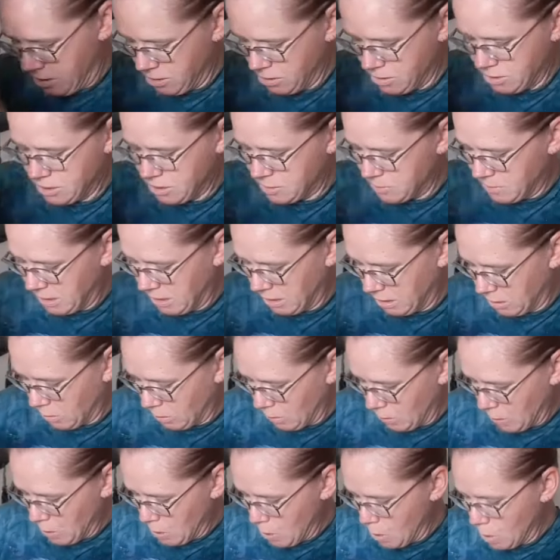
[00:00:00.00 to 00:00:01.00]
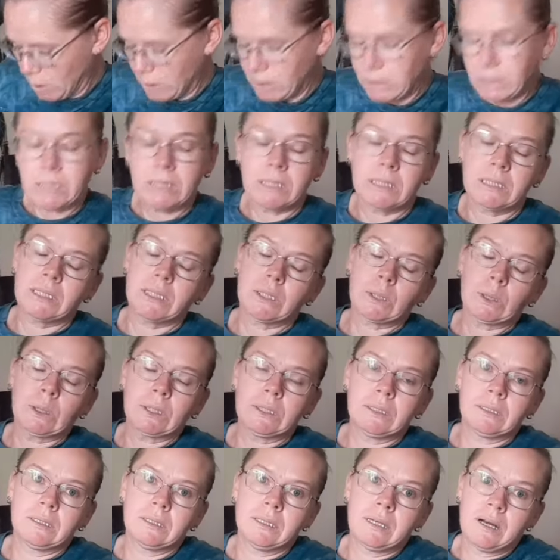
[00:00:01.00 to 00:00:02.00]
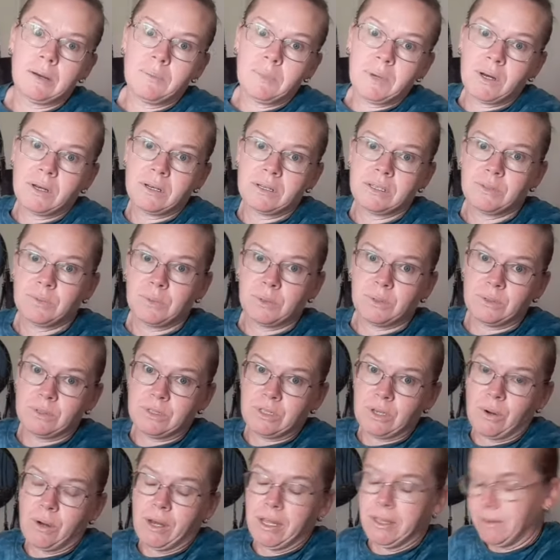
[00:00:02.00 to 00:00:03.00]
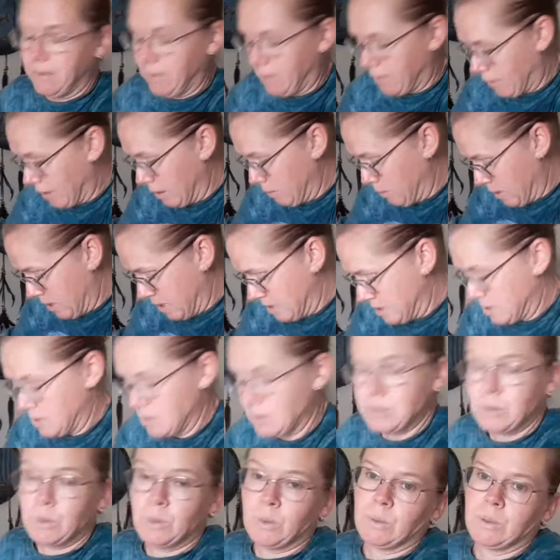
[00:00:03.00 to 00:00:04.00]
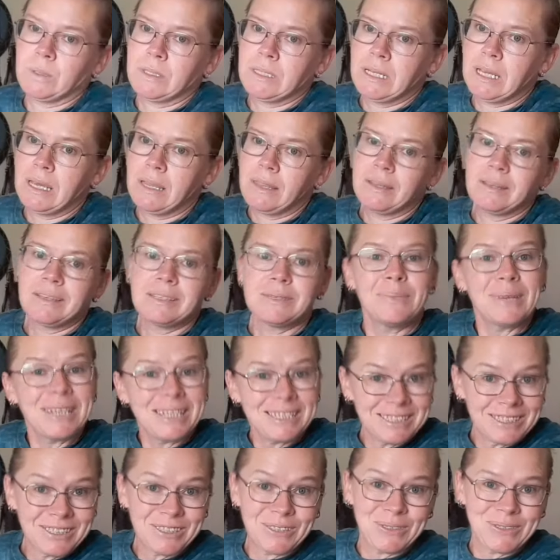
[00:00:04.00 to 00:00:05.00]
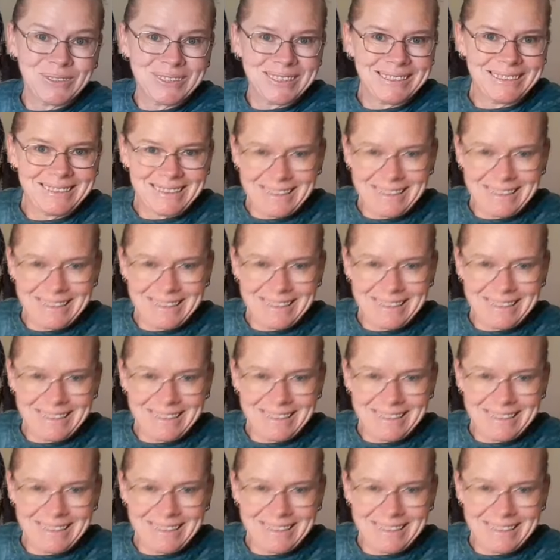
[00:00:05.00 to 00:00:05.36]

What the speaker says: used my little noggin and thought I might as well dye the 3 pieces all together to make sure that